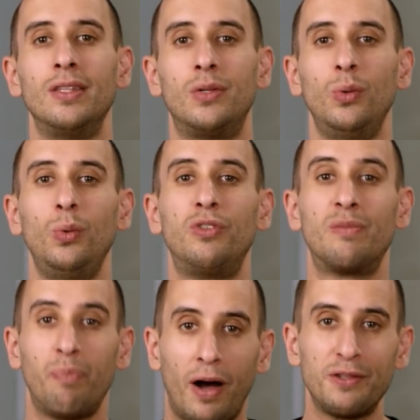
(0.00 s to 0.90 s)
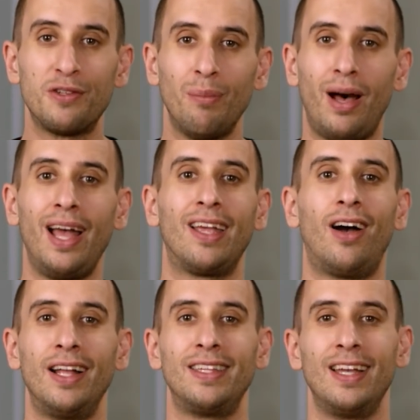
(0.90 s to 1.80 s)
to sponsor my
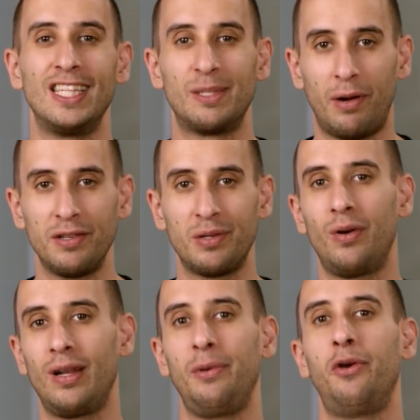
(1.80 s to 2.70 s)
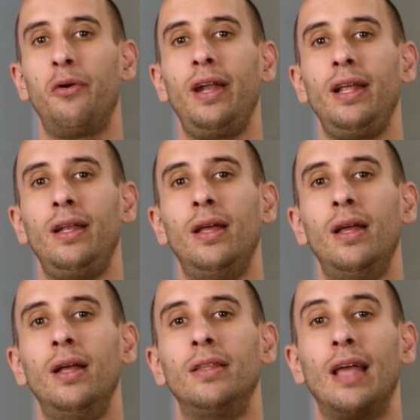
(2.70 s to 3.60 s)
content, sponsor what I'm creating
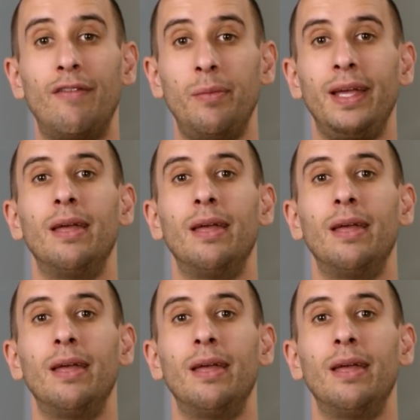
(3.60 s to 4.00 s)
to have a big